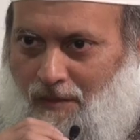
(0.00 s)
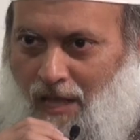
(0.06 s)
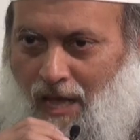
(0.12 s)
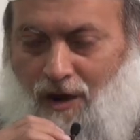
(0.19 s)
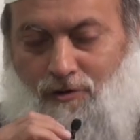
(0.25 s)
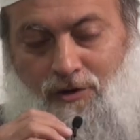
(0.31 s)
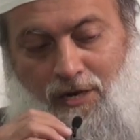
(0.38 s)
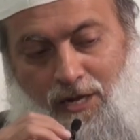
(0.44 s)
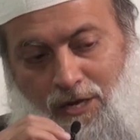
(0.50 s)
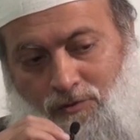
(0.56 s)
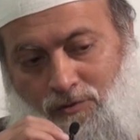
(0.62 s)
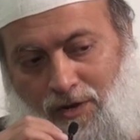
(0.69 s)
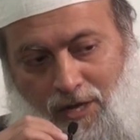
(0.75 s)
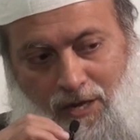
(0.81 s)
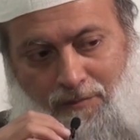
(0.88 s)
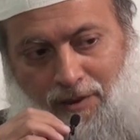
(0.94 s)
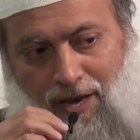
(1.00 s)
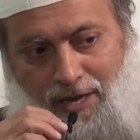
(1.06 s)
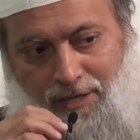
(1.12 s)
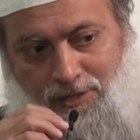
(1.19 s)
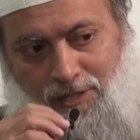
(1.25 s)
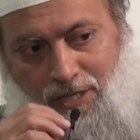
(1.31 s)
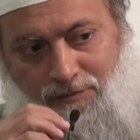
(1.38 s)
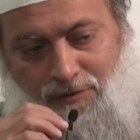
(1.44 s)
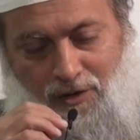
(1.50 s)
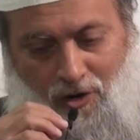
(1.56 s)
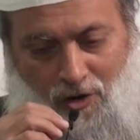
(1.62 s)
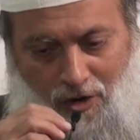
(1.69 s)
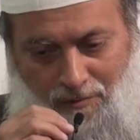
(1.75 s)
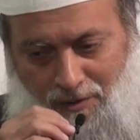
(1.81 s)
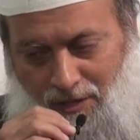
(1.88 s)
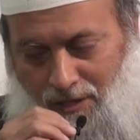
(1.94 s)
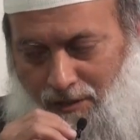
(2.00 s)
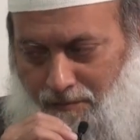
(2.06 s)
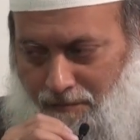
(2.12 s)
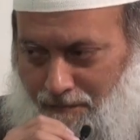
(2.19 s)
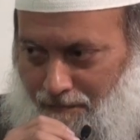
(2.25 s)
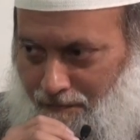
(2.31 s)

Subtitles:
How could anyone imagine even harming him?